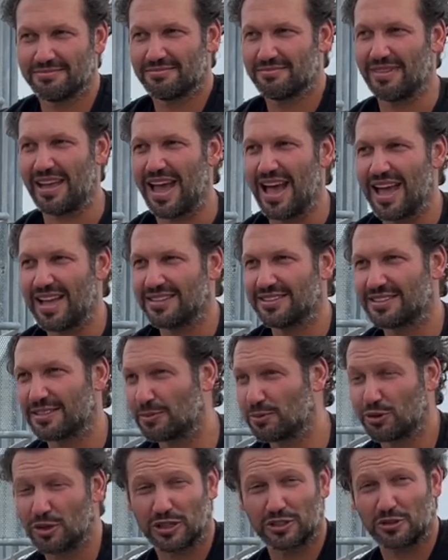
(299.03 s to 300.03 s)
and
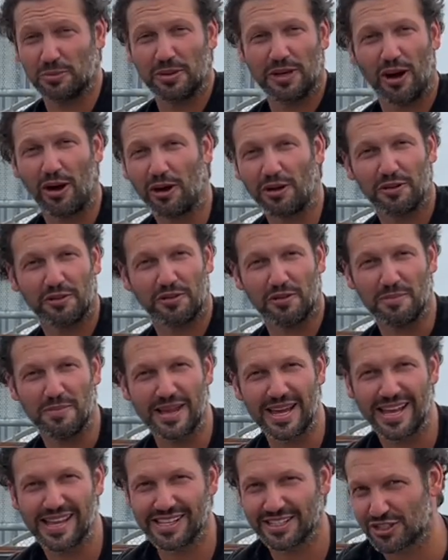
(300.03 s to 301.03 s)
some tricks will be harder for
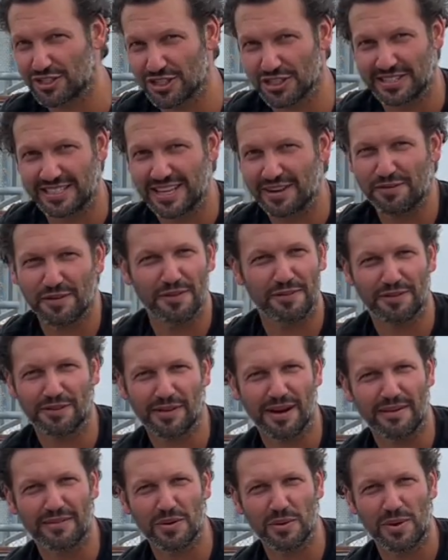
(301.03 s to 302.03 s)
me. It's just different
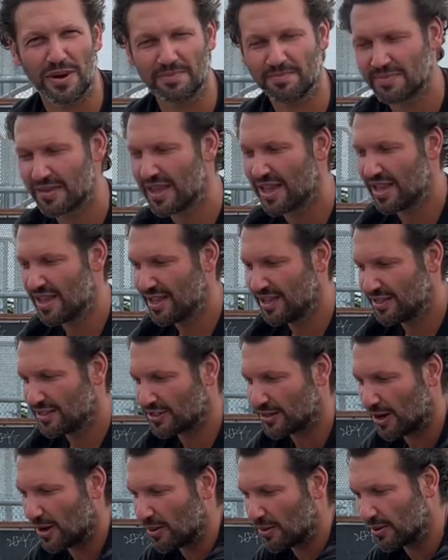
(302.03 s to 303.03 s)
for everyone.
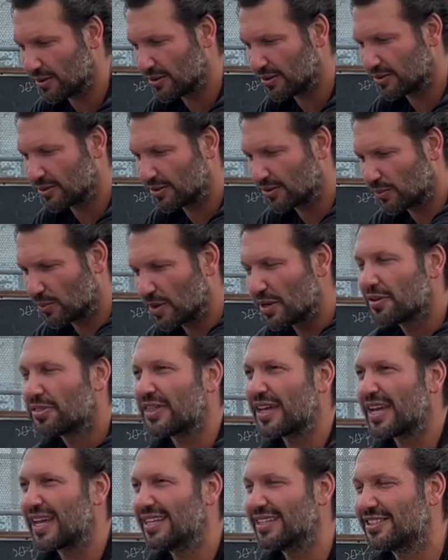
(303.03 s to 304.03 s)
So the real
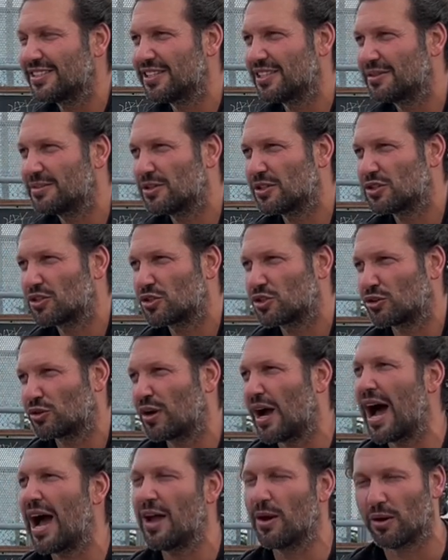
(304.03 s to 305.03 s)
thing to just
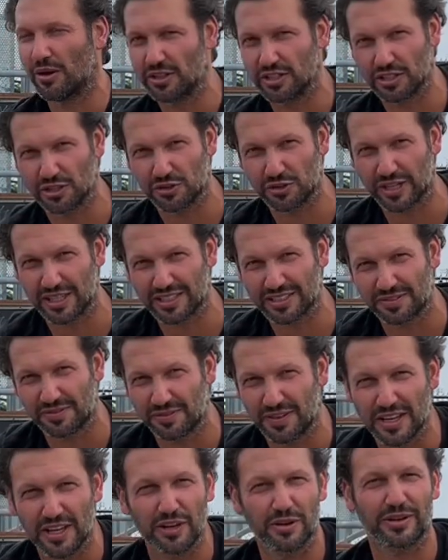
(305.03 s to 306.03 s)
try all these tricks,
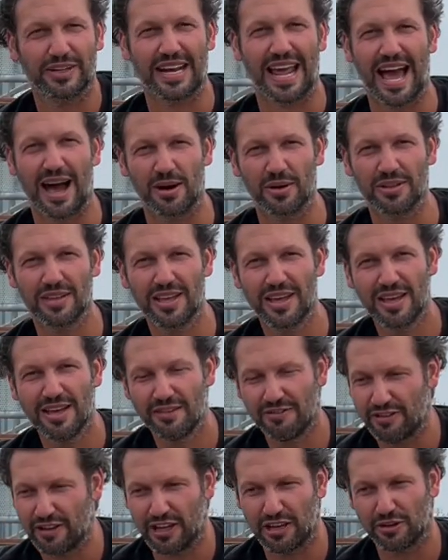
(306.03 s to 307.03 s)
figure it out,
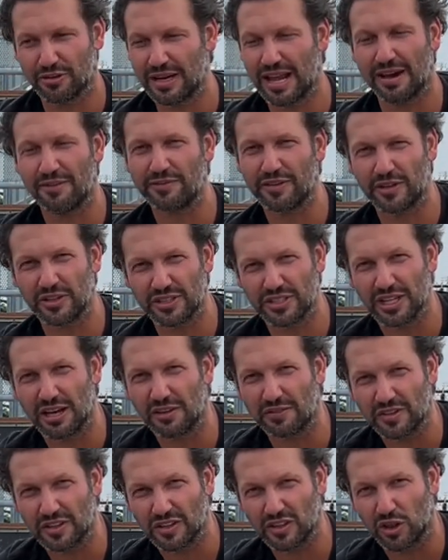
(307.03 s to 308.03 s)
figure it out for
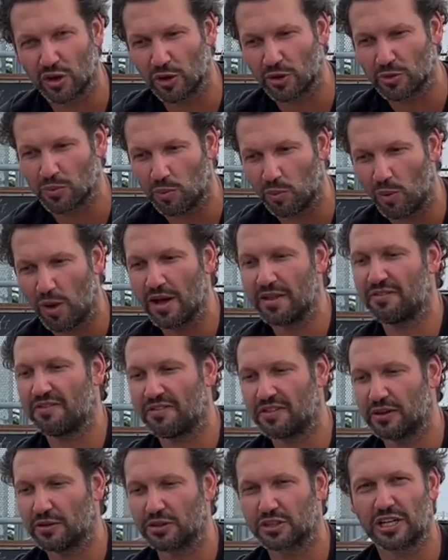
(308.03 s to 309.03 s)
yourself and learn what
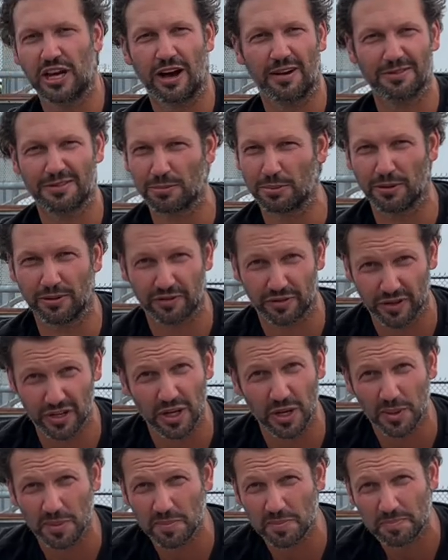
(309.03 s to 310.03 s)
feels comfortable for
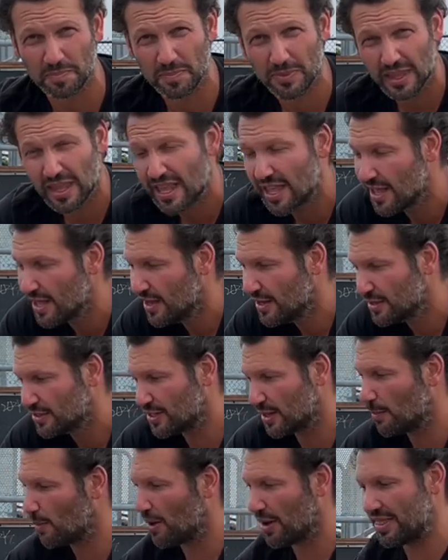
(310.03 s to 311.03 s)
you
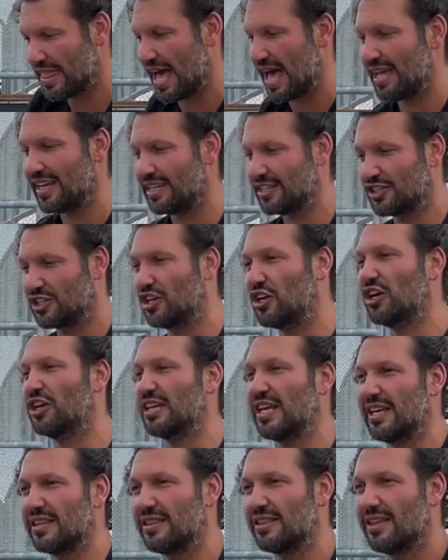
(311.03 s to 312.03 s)
someone that is
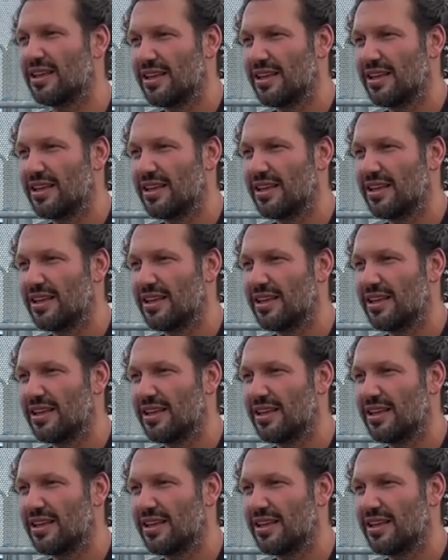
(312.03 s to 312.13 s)
good at